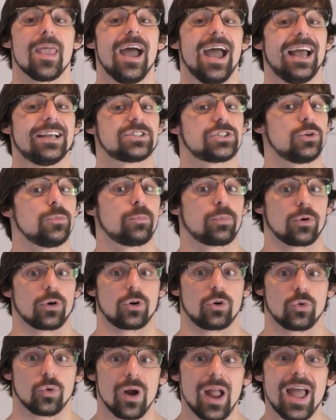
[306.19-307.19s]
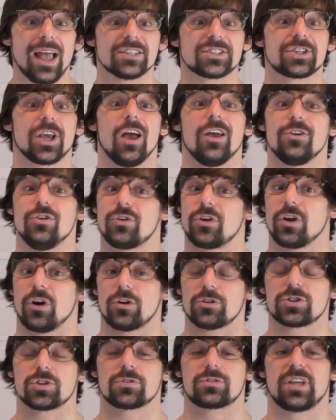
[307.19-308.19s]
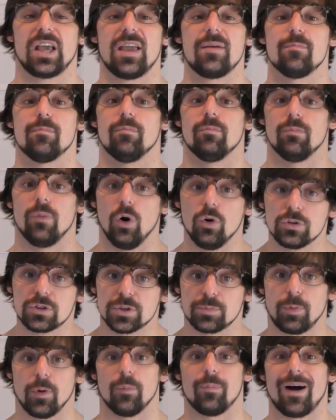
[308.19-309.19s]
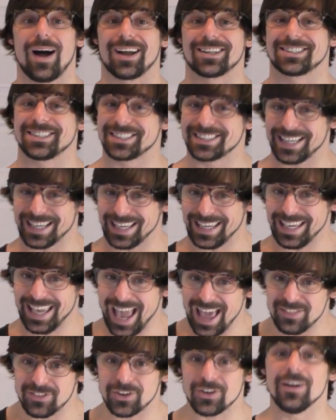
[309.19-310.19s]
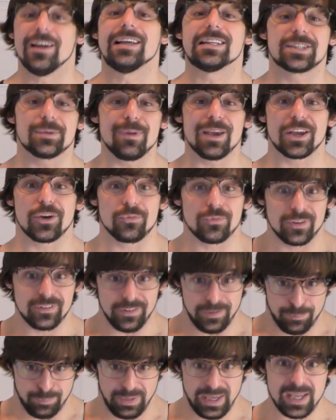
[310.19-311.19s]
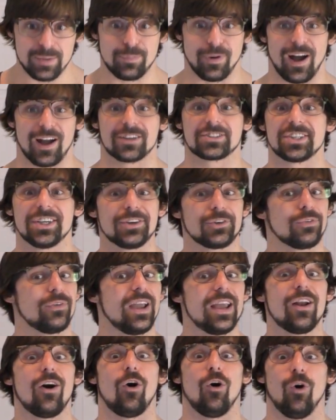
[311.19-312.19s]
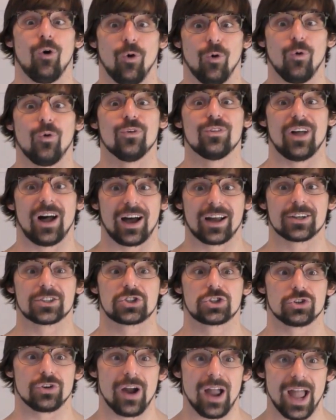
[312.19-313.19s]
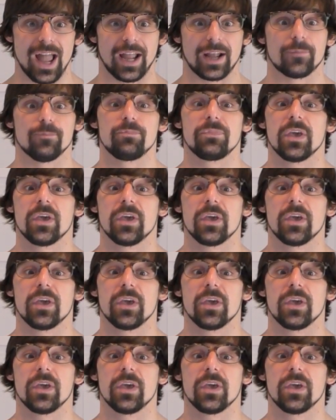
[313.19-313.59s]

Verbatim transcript: As you progress, you can also tape multiple boxes together to make a really big box and create a whole lot of drag.